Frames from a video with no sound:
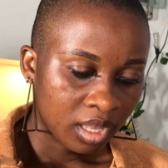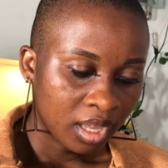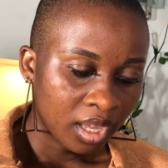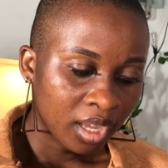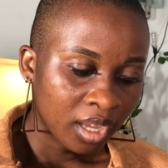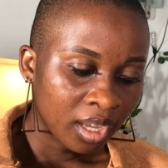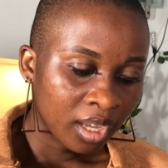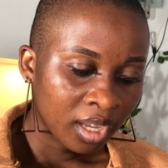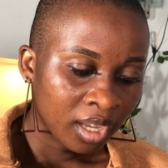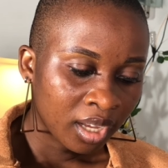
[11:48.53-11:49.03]

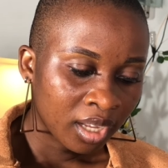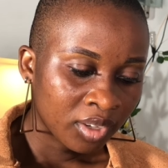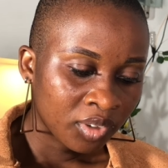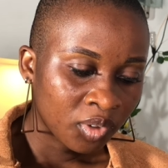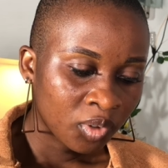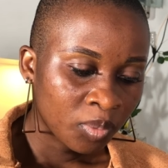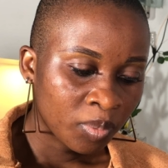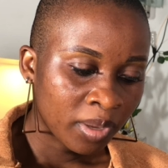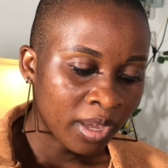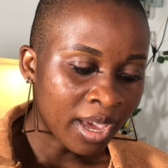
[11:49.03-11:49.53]
and
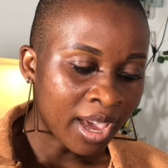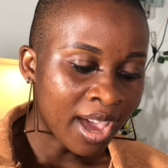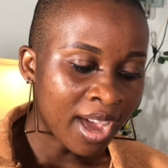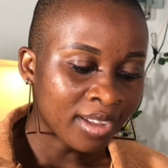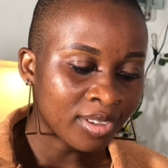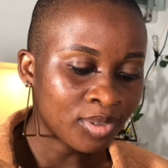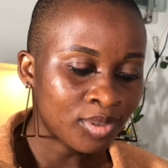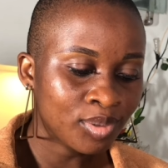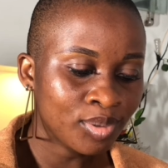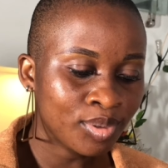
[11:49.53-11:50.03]
you'll be
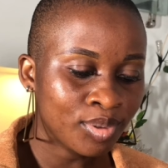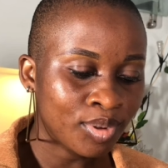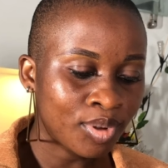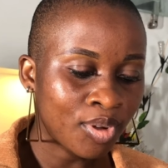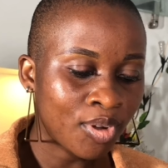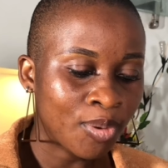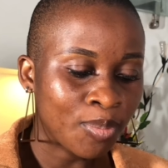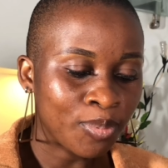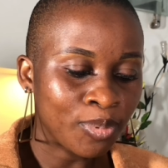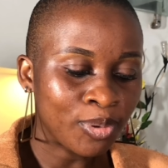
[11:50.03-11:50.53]
asked to
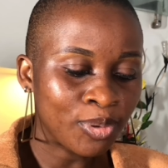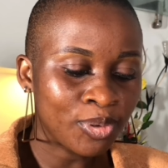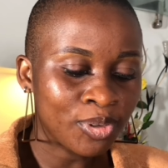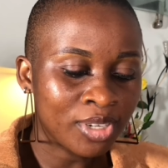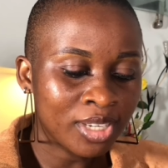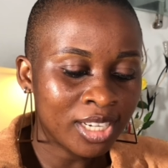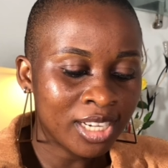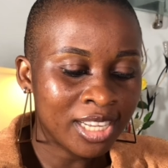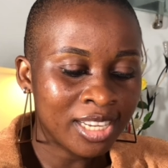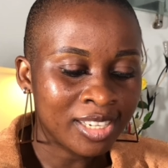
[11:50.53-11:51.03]

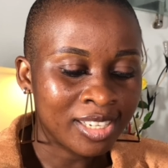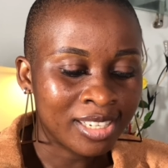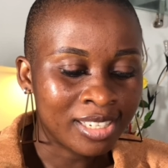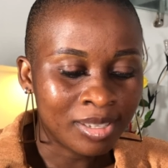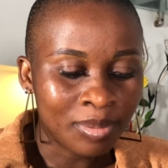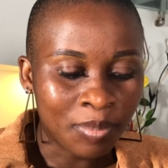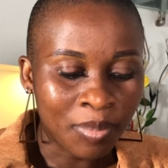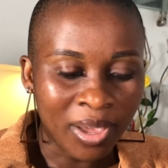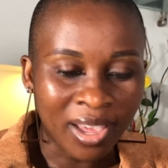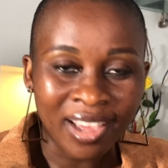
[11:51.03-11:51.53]
upload
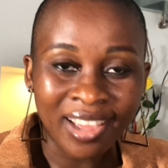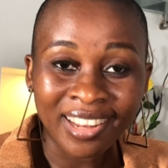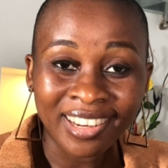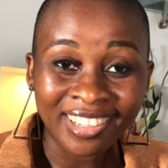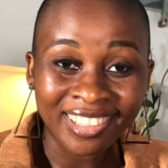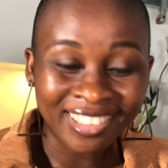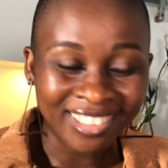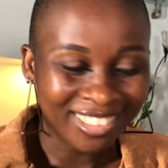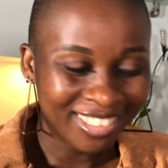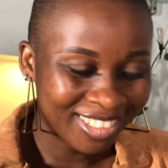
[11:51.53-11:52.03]
another banner.